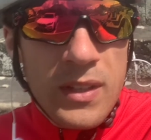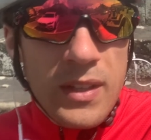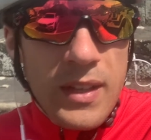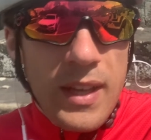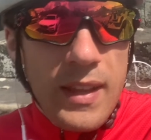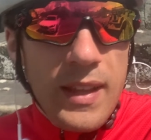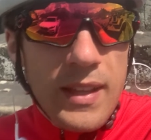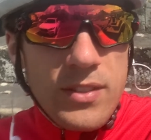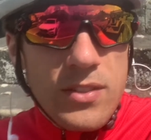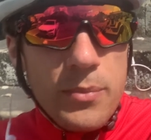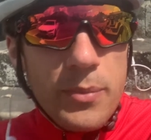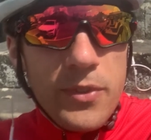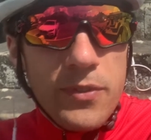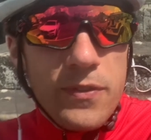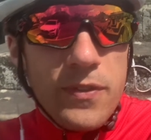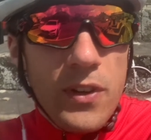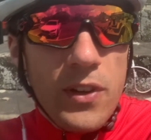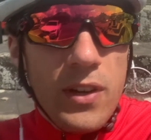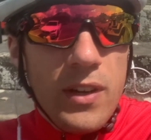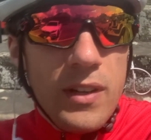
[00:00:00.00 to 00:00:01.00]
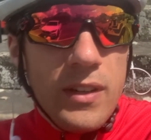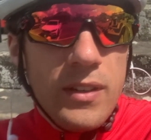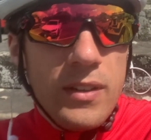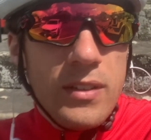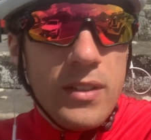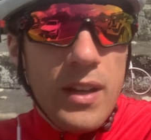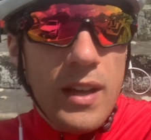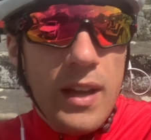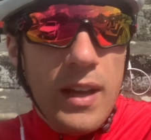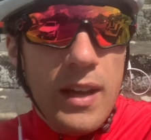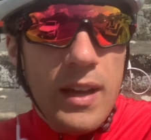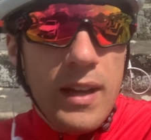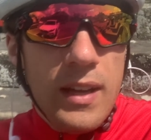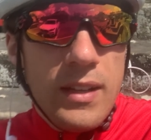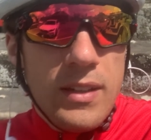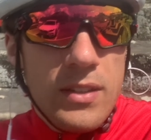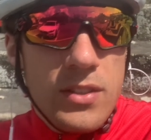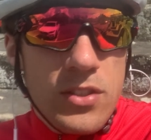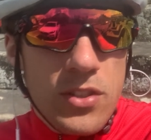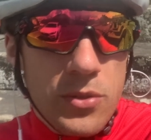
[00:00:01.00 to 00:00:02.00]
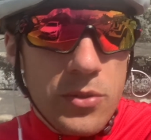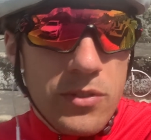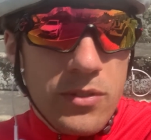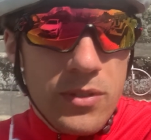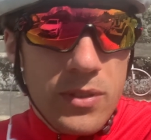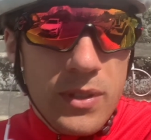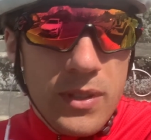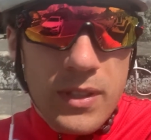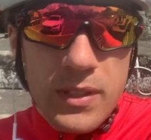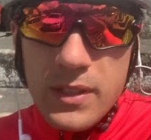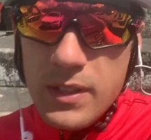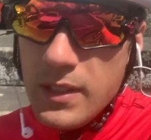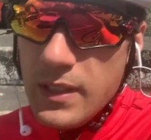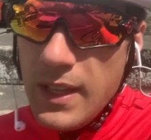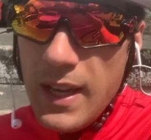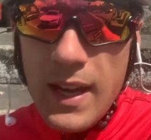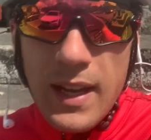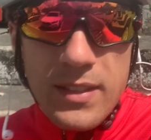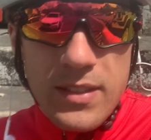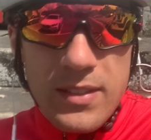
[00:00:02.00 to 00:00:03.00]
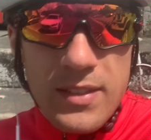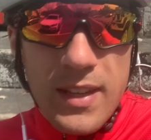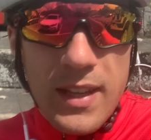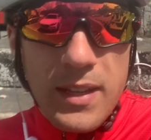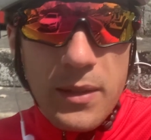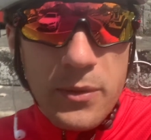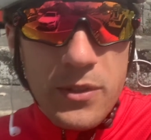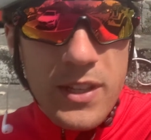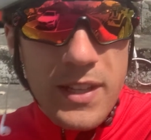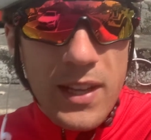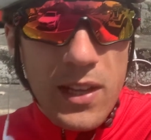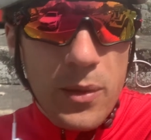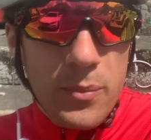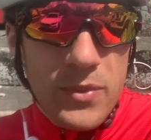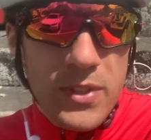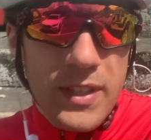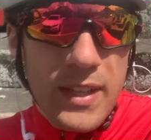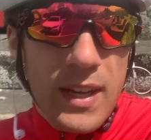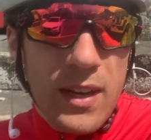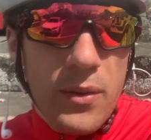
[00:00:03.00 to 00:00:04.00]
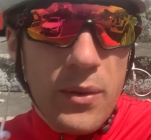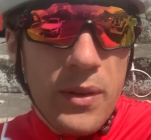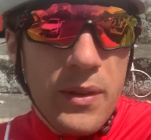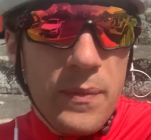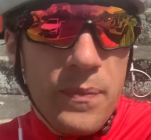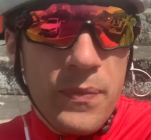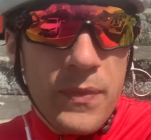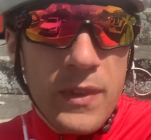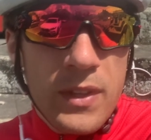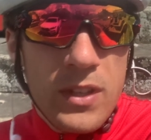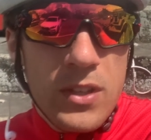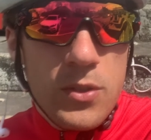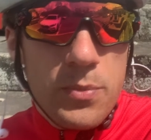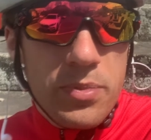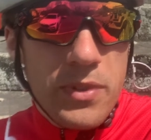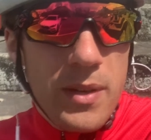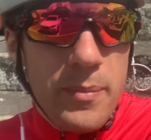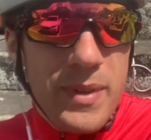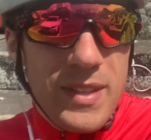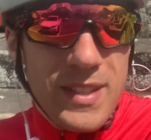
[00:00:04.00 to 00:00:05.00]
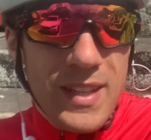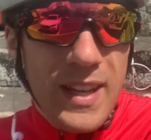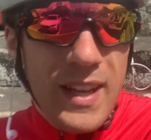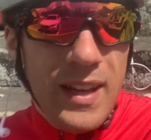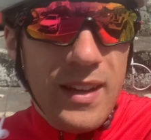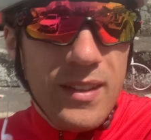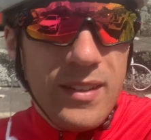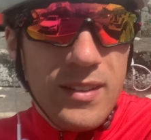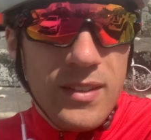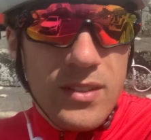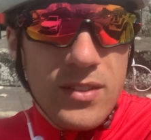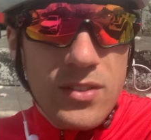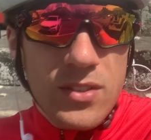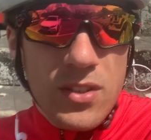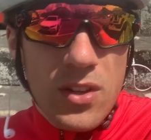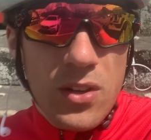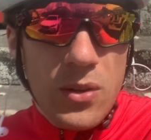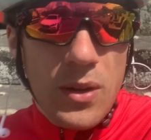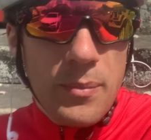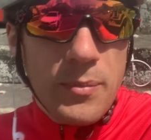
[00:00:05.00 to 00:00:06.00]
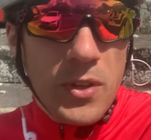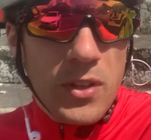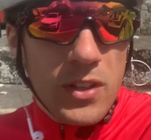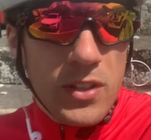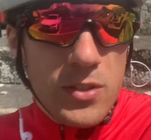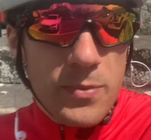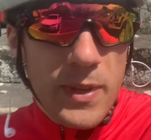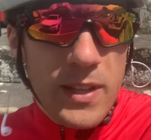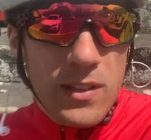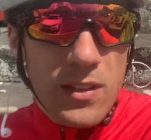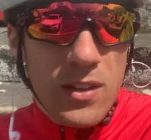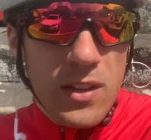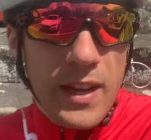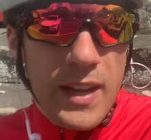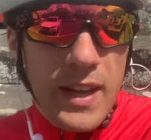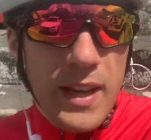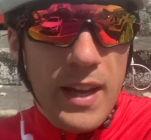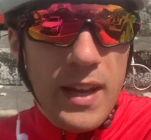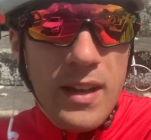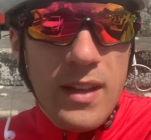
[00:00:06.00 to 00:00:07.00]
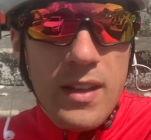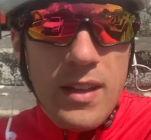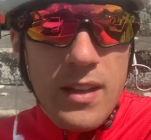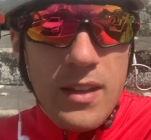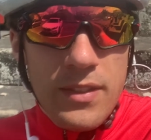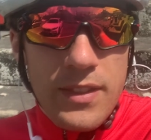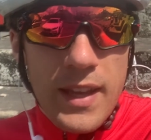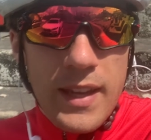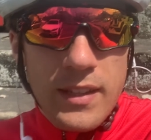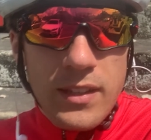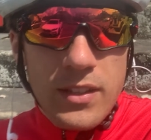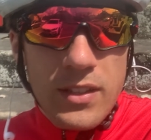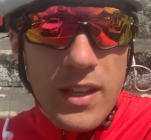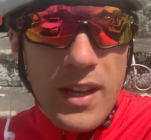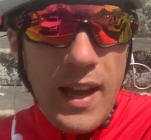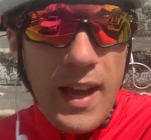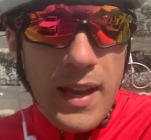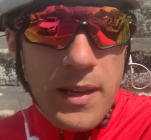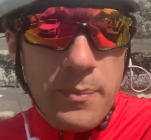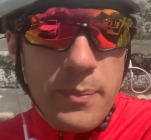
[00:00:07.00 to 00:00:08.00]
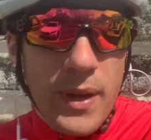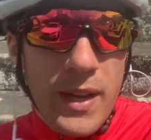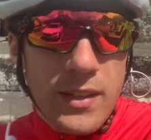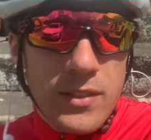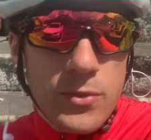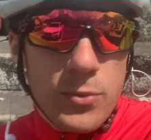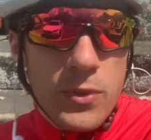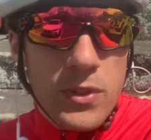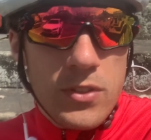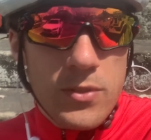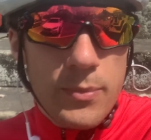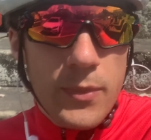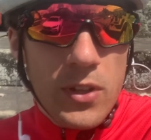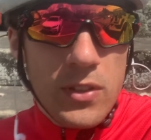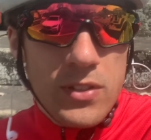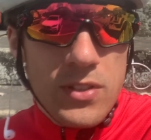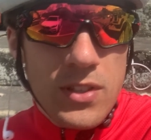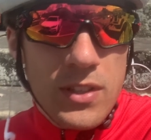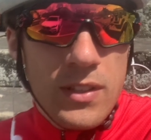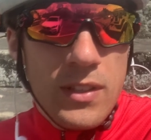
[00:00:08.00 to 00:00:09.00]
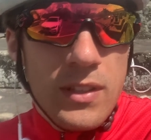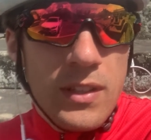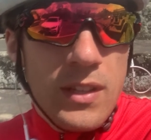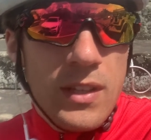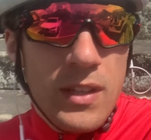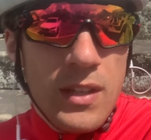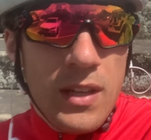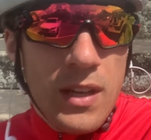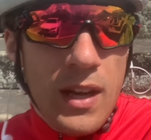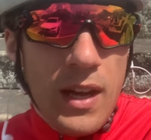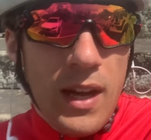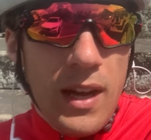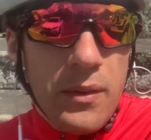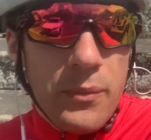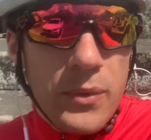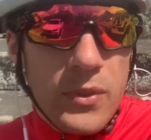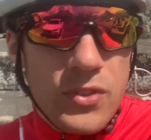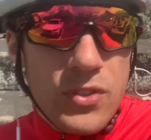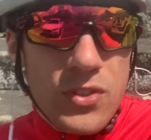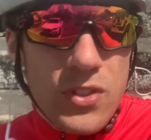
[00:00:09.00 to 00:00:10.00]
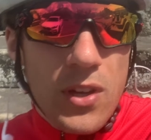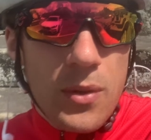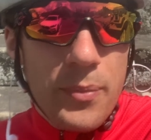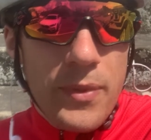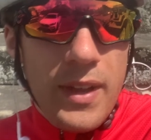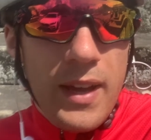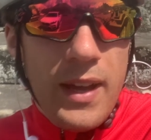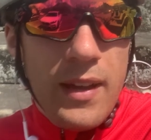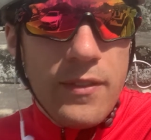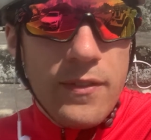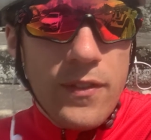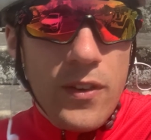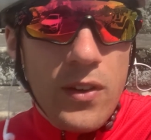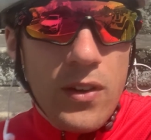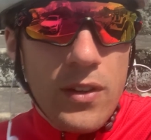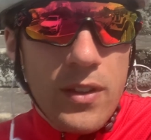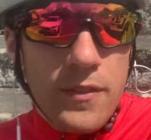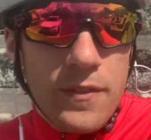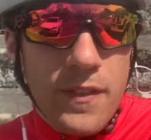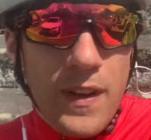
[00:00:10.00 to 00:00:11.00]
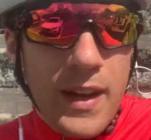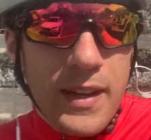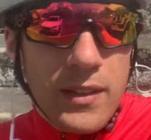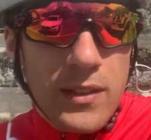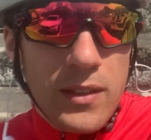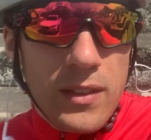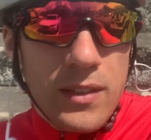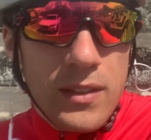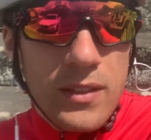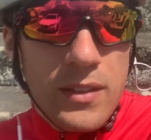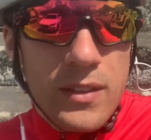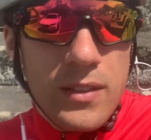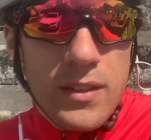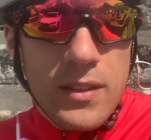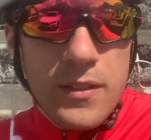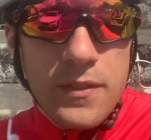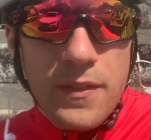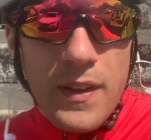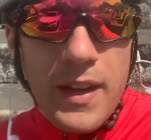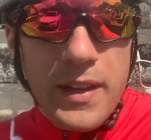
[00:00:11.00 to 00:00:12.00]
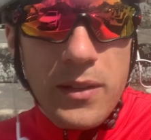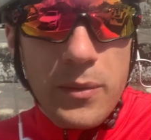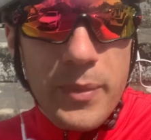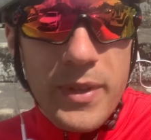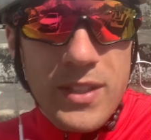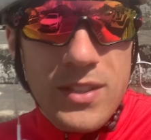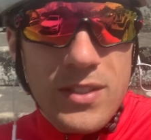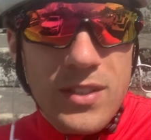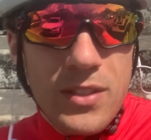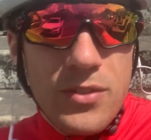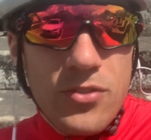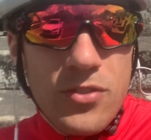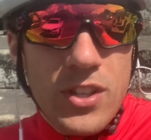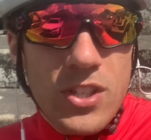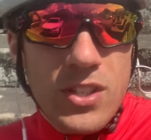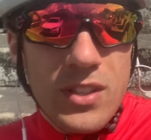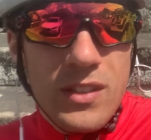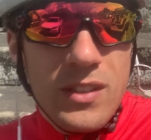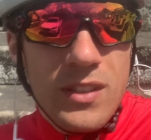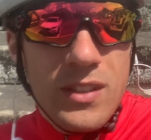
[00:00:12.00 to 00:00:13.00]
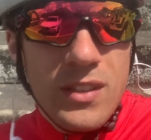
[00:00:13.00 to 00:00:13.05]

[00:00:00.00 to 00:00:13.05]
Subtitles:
yeah, that's number 4. So yeah, as I said, we're in Helmsley now. It's pretty busy here, so I'm not going to spend long here. Then going to head back towards Moulton, and we'll stop there for the final piece of nutrition.